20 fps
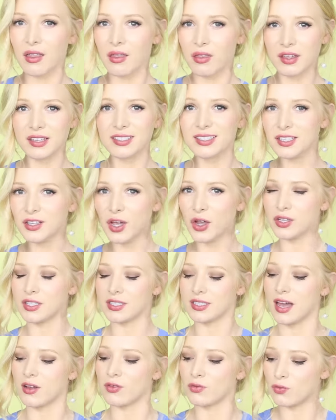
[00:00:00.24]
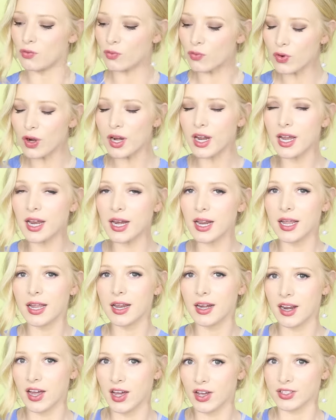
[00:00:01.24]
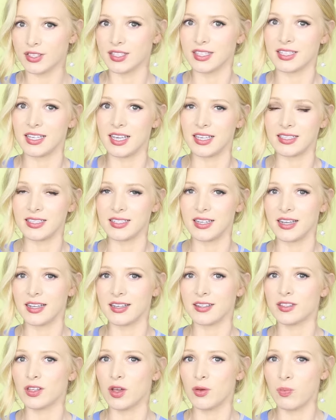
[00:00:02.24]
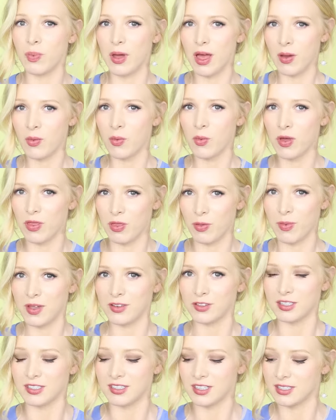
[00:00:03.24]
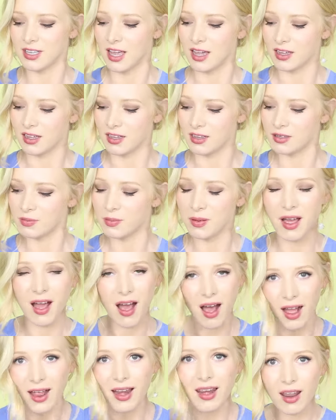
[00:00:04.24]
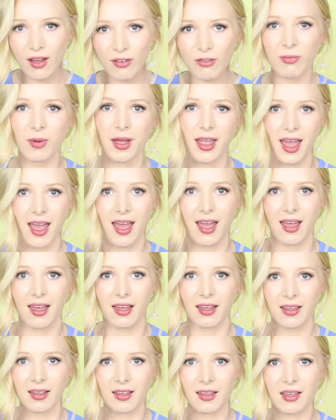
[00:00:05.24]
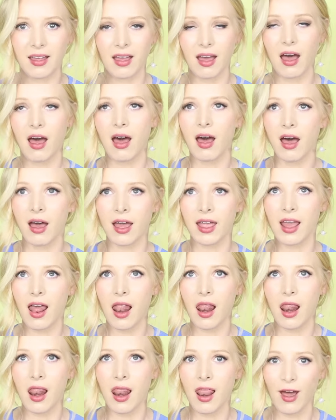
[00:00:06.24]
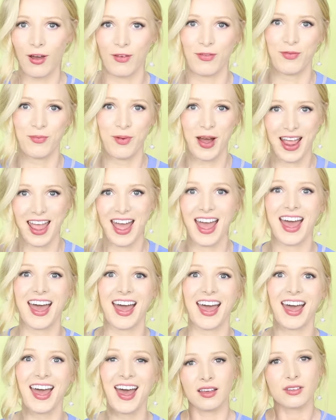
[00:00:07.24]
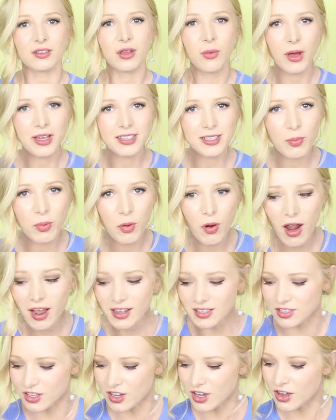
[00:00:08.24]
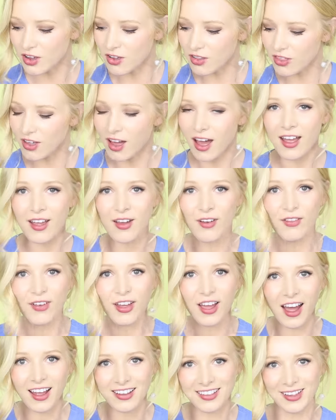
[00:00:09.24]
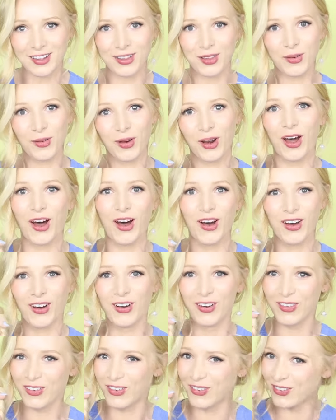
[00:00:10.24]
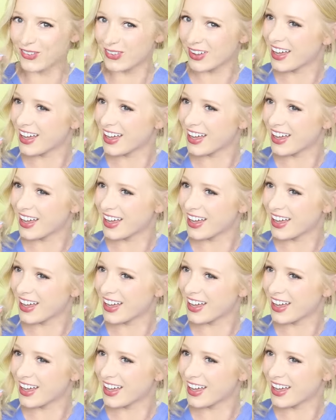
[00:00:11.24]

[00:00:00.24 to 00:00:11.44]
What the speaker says: This is going to sound really narcissistic, so bear with me just a second, but I love my hair. I love my hair. So it might surprise you that I have cut it all off.